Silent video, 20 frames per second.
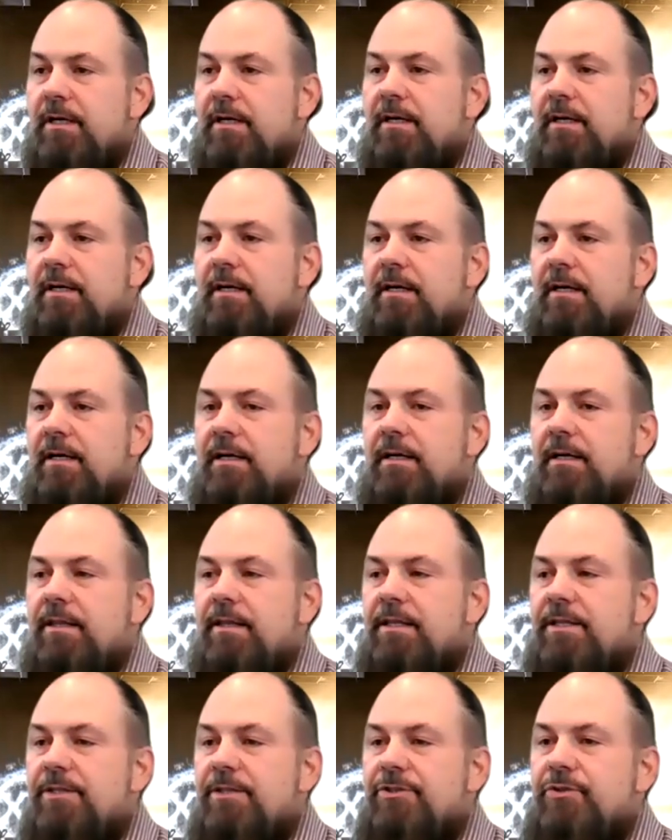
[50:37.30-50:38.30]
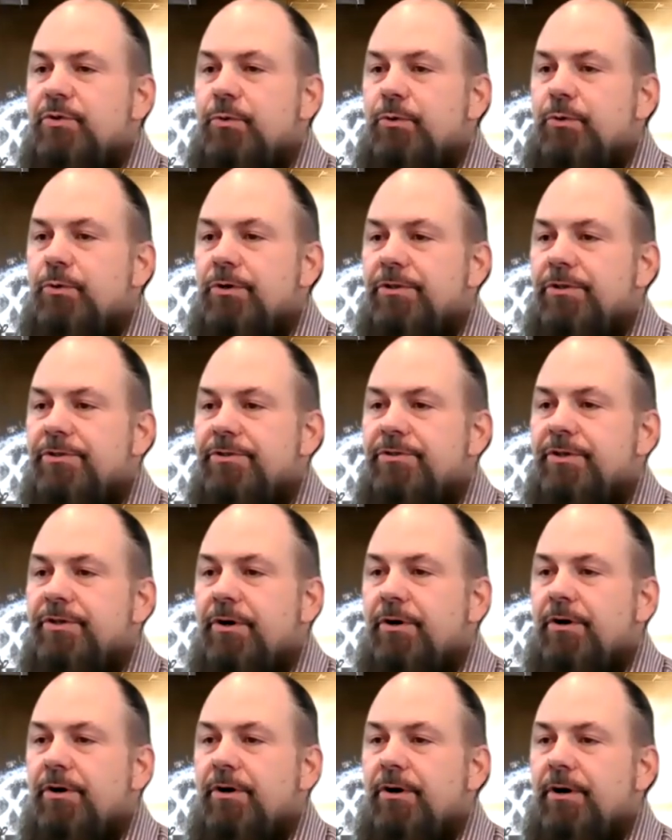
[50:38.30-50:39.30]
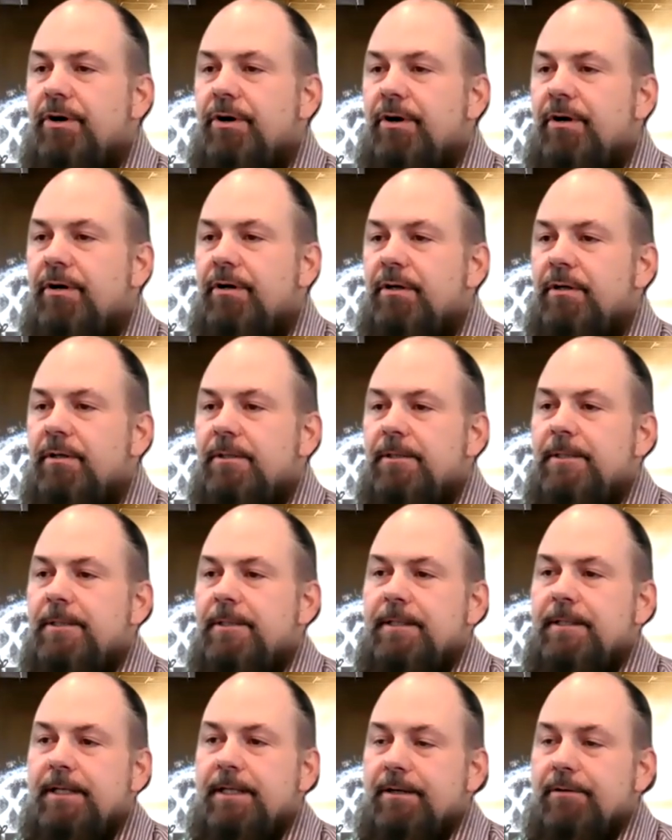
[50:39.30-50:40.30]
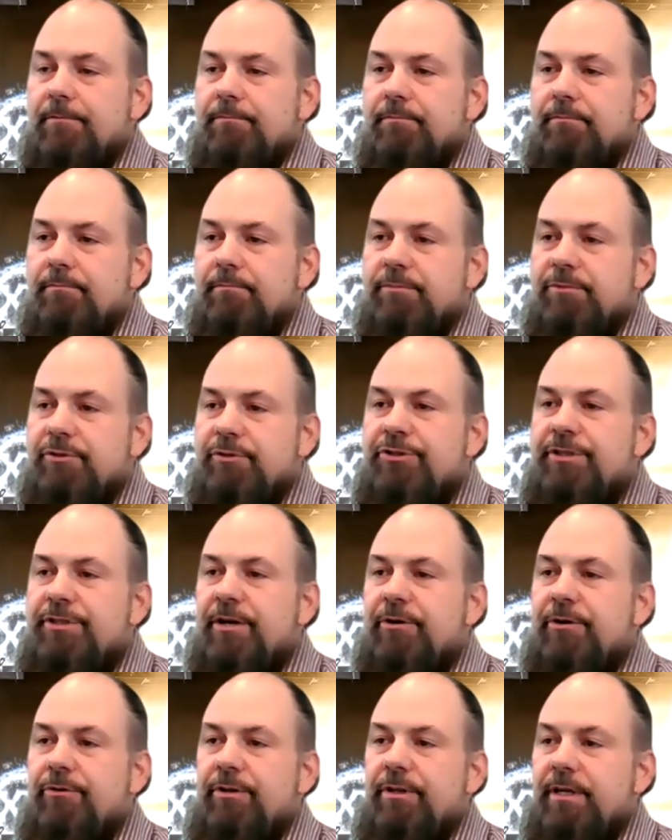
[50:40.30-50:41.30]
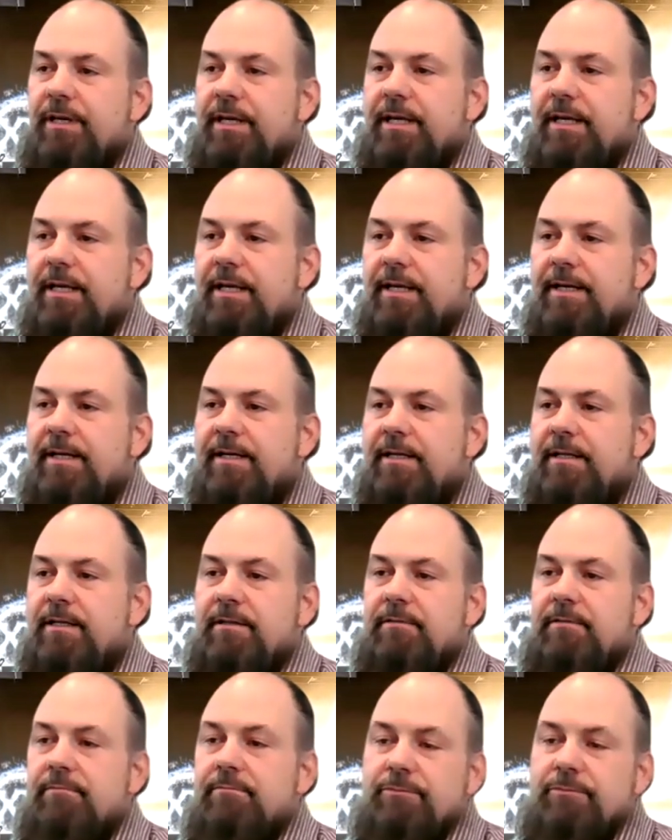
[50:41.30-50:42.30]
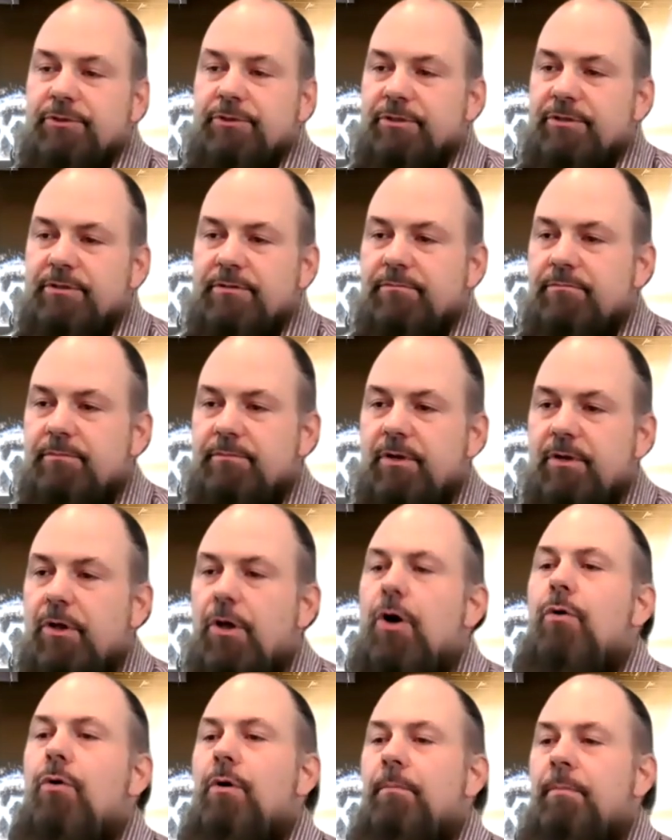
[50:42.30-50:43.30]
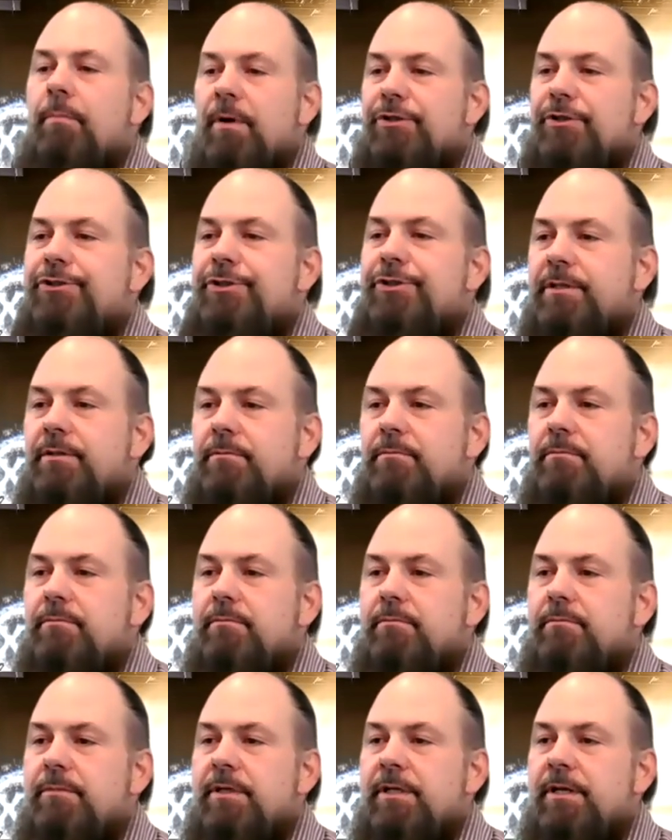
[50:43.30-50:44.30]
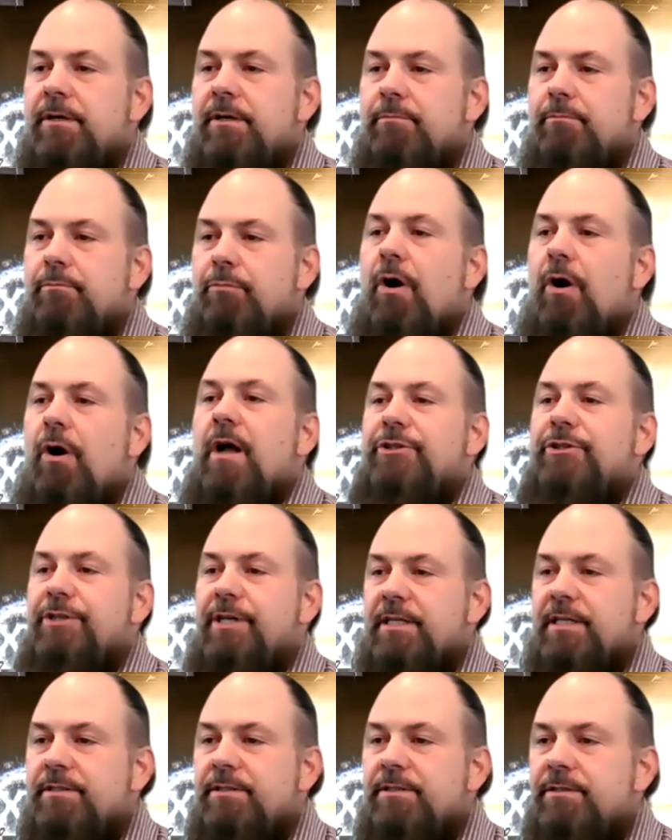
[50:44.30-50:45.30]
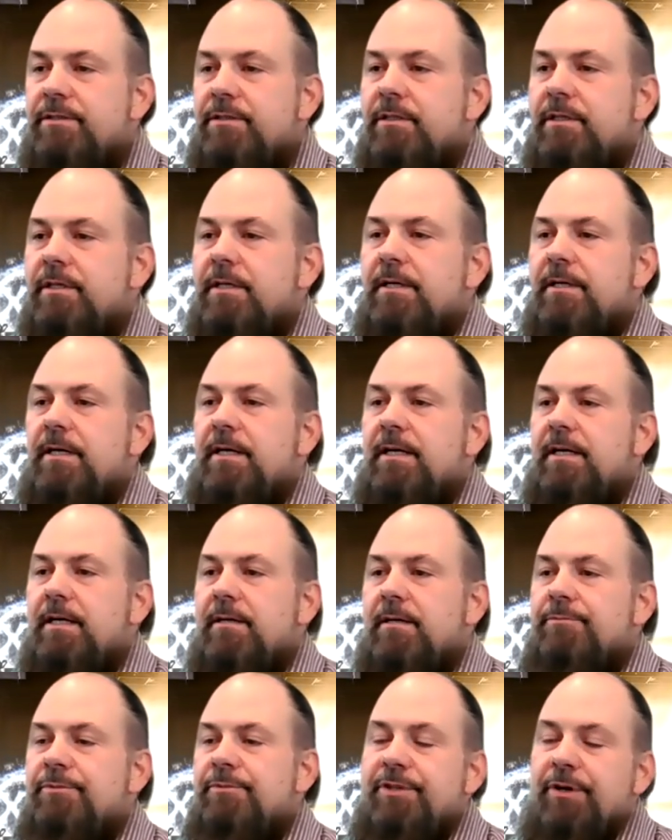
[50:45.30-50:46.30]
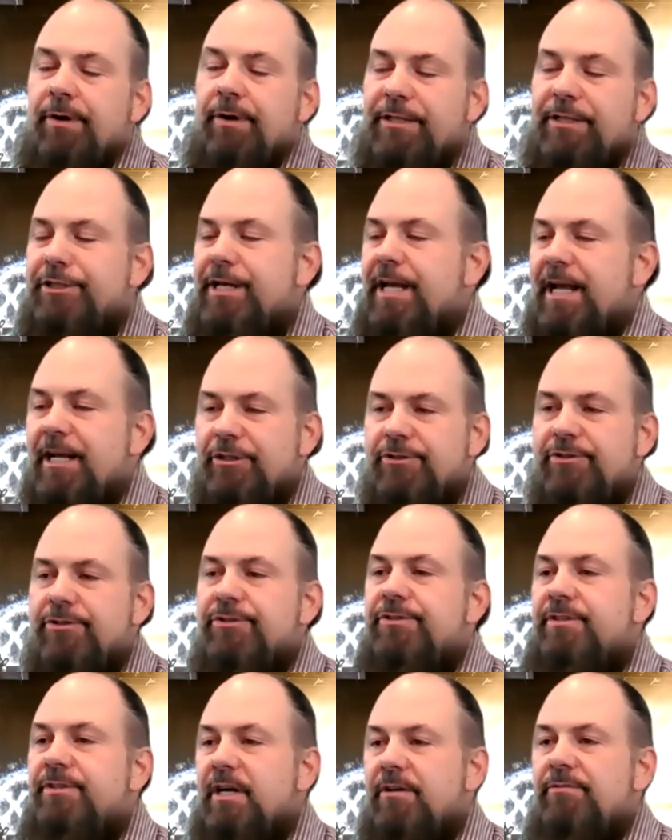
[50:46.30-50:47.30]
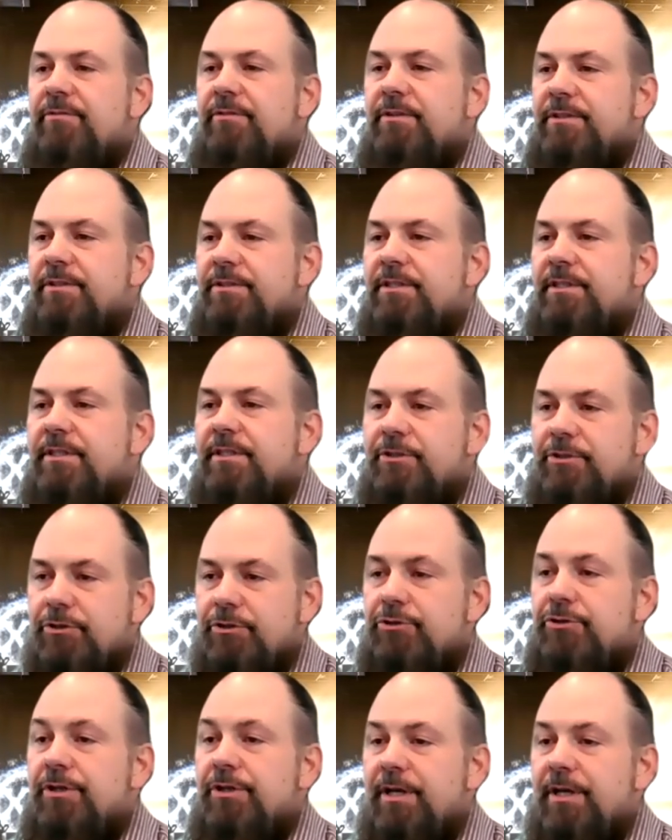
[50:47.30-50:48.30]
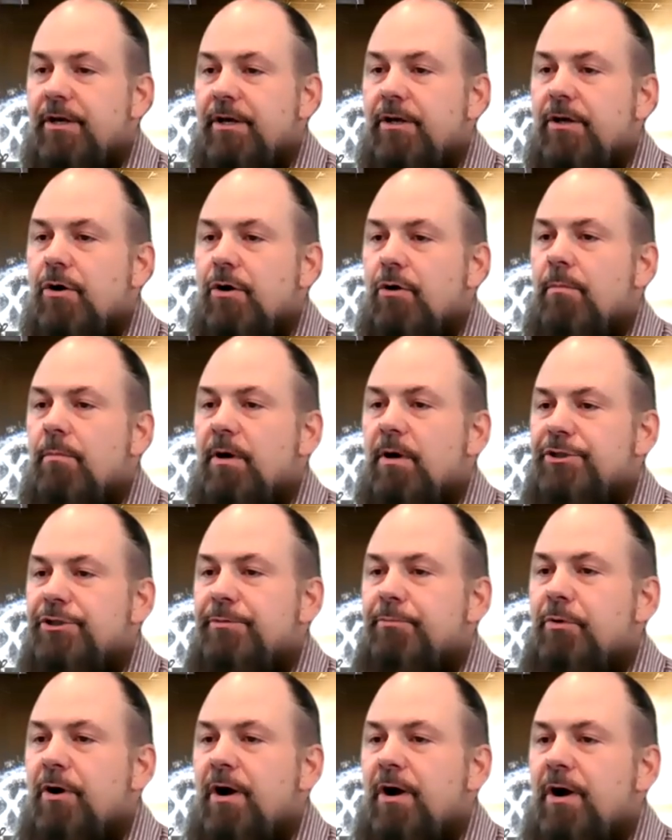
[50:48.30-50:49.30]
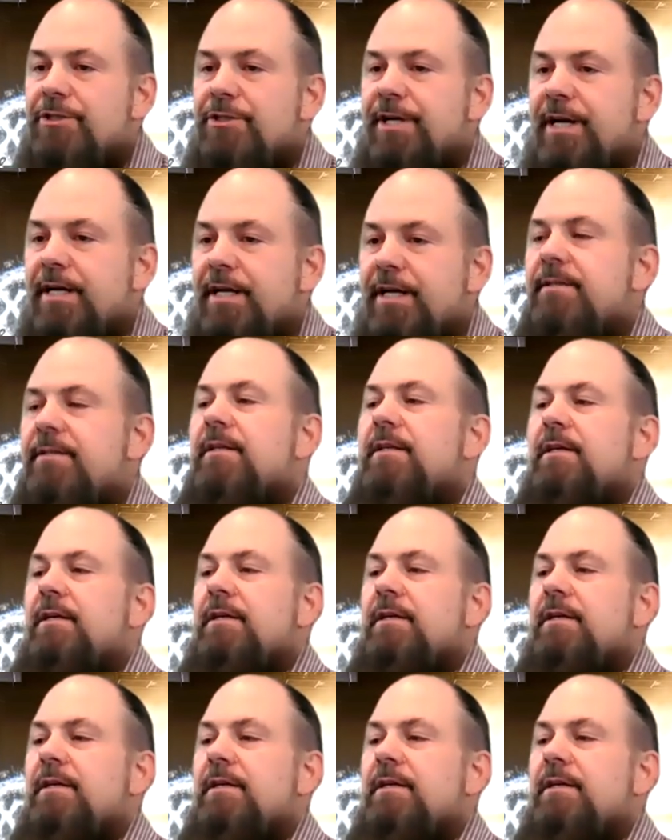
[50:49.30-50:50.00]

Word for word: Uh, these tours are, you know, generally uh, just lower budget, you know, projects. Um, so educational stuff is, is usually a lower budget project.